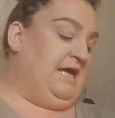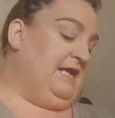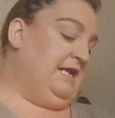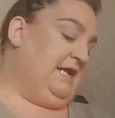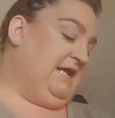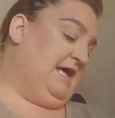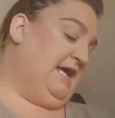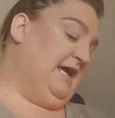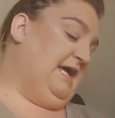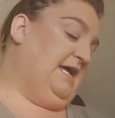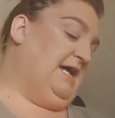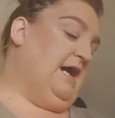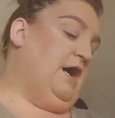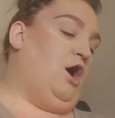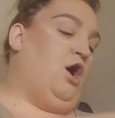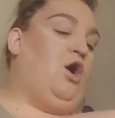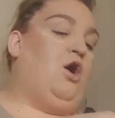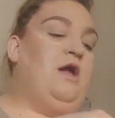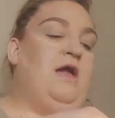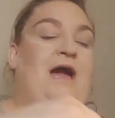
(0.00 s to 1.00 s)
In
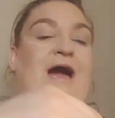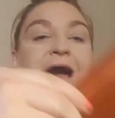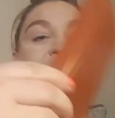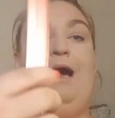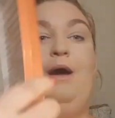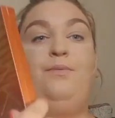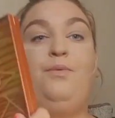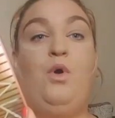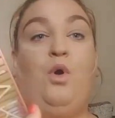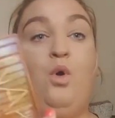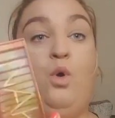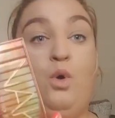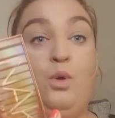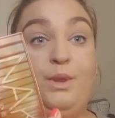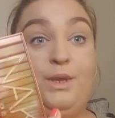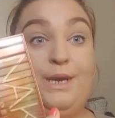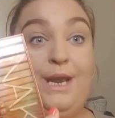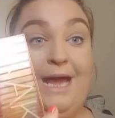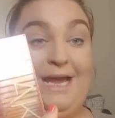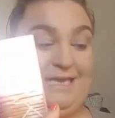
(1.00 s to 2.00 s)
here, I have
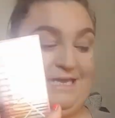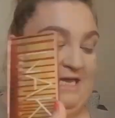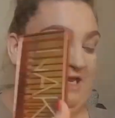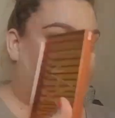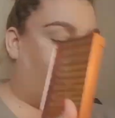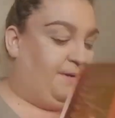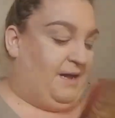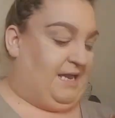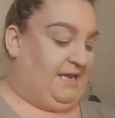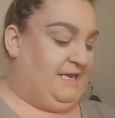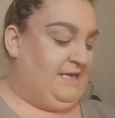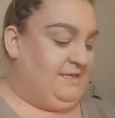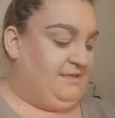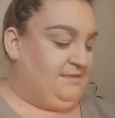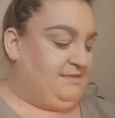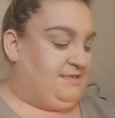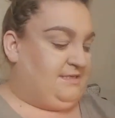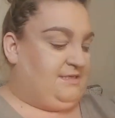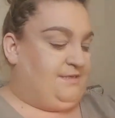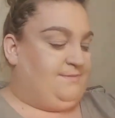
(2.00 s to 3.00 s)
all the Naked
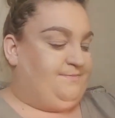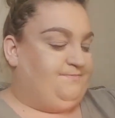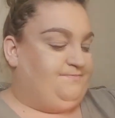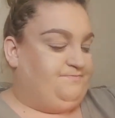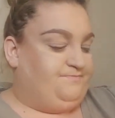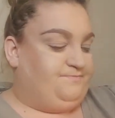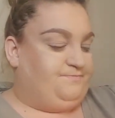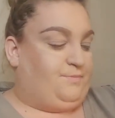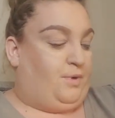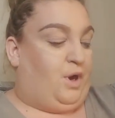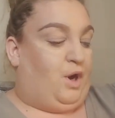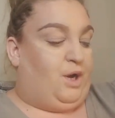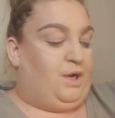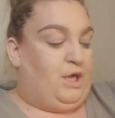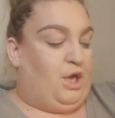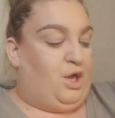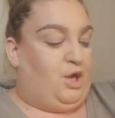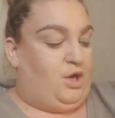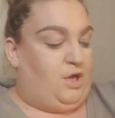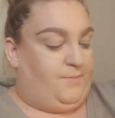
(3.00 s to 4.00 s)
palettes
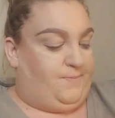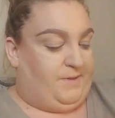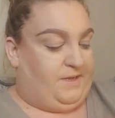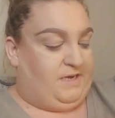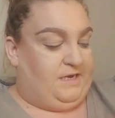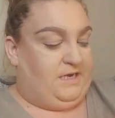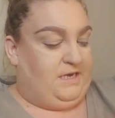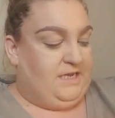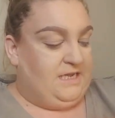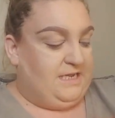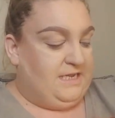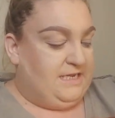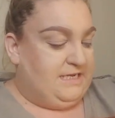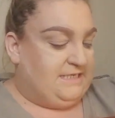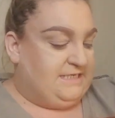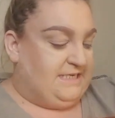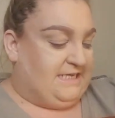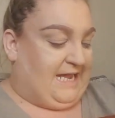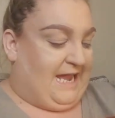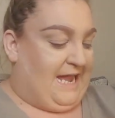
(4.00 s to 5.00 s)
by Urban
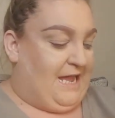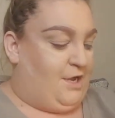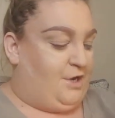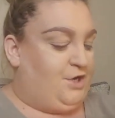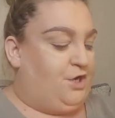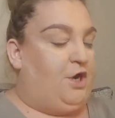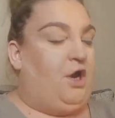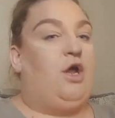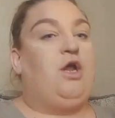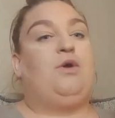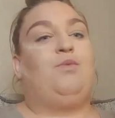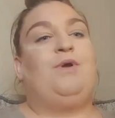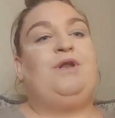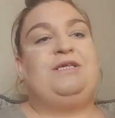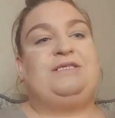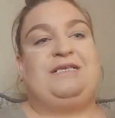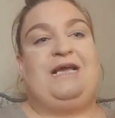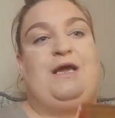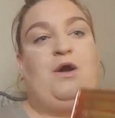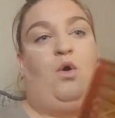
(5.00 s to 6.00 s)
Decay.
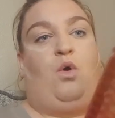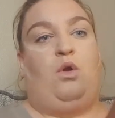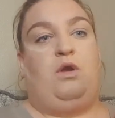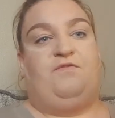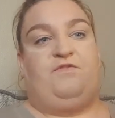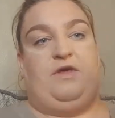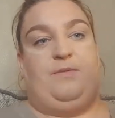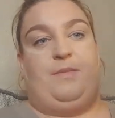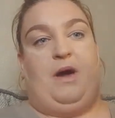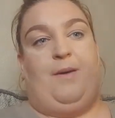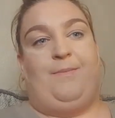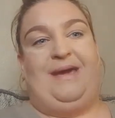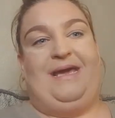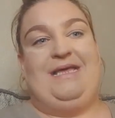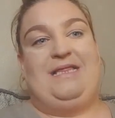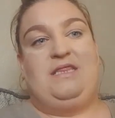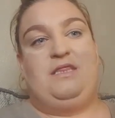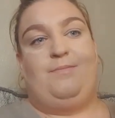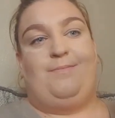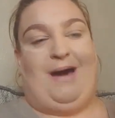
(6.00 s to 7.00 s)
When I say all of them, I
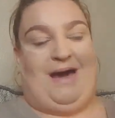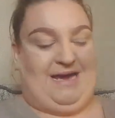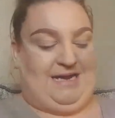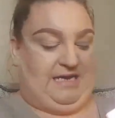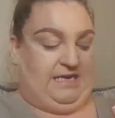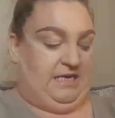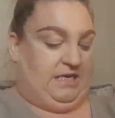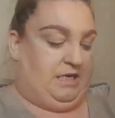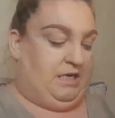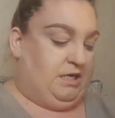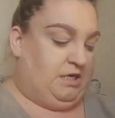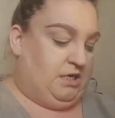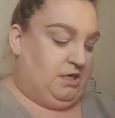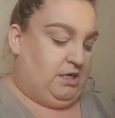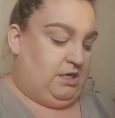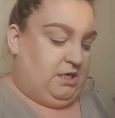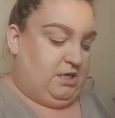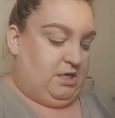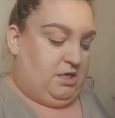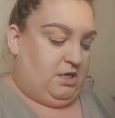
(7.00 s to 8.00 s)
mean the main
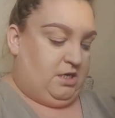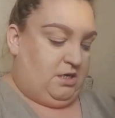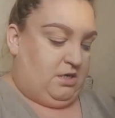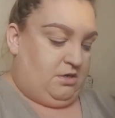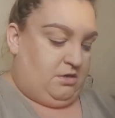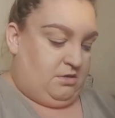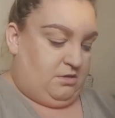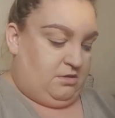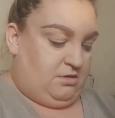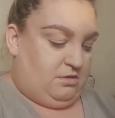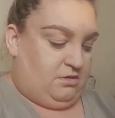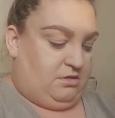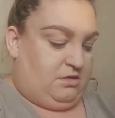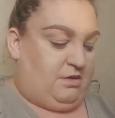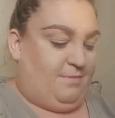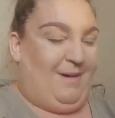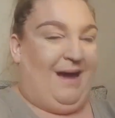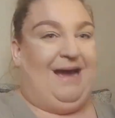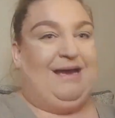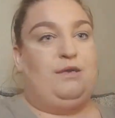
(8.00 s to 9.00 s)

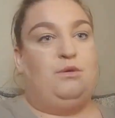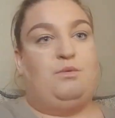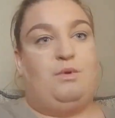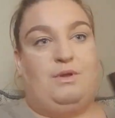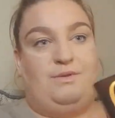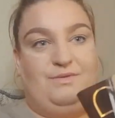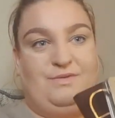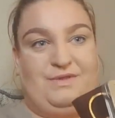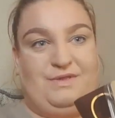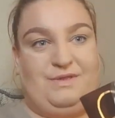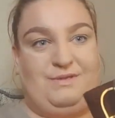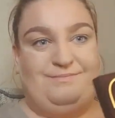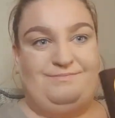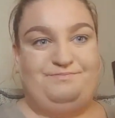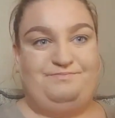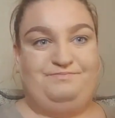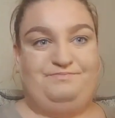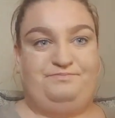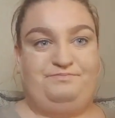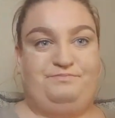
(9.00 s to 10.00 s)
ones.
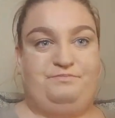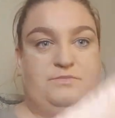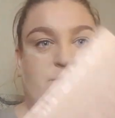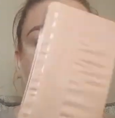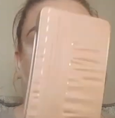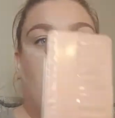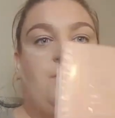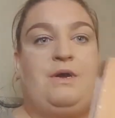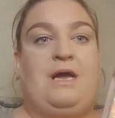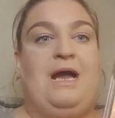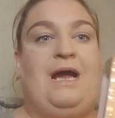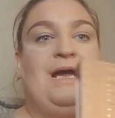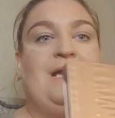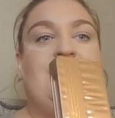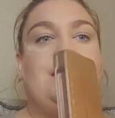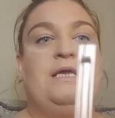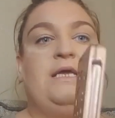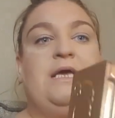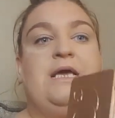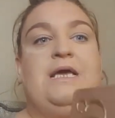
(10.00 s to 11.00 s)

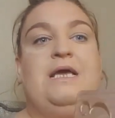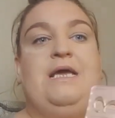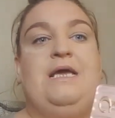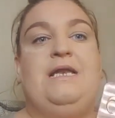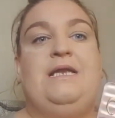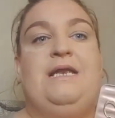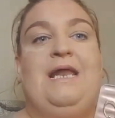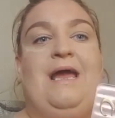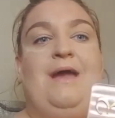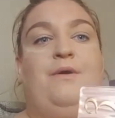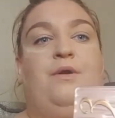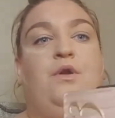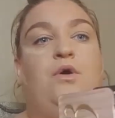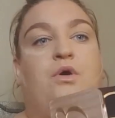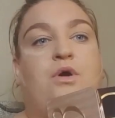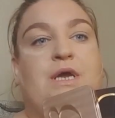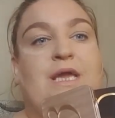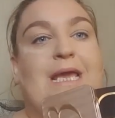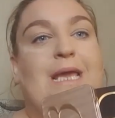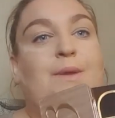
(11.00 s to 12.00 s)
Okay? Now
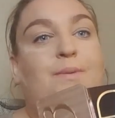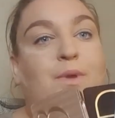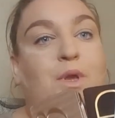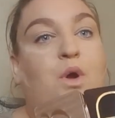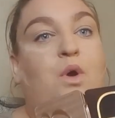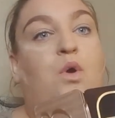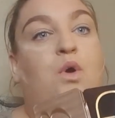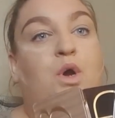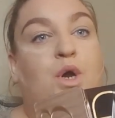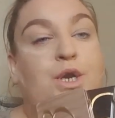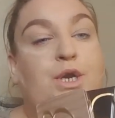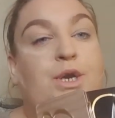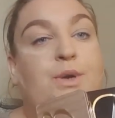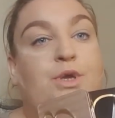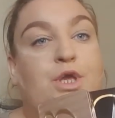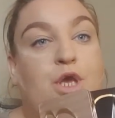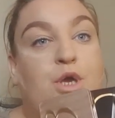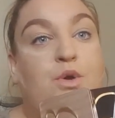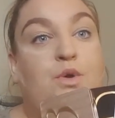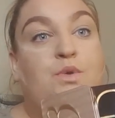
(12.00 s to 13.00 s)
look, if you're going
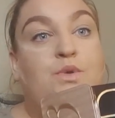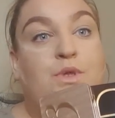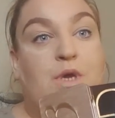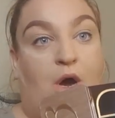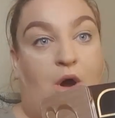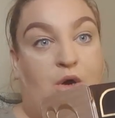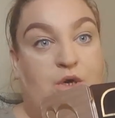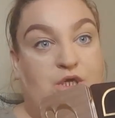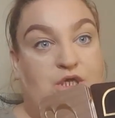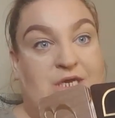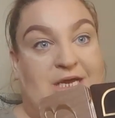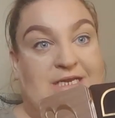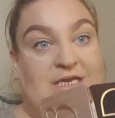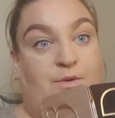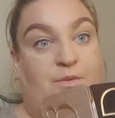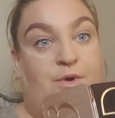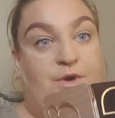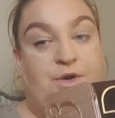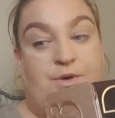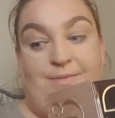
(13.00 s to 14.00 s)
to use
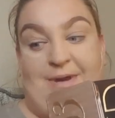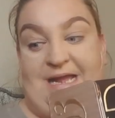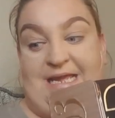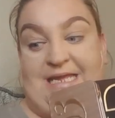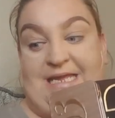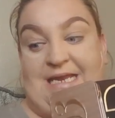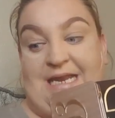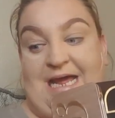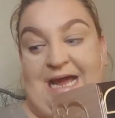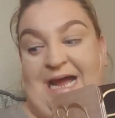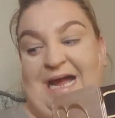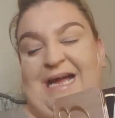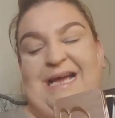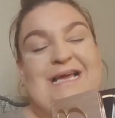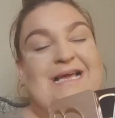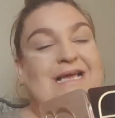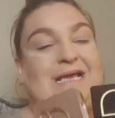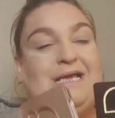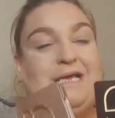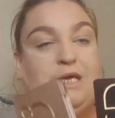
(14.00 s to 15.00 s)
eyeshadow on a regular,
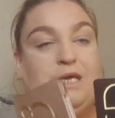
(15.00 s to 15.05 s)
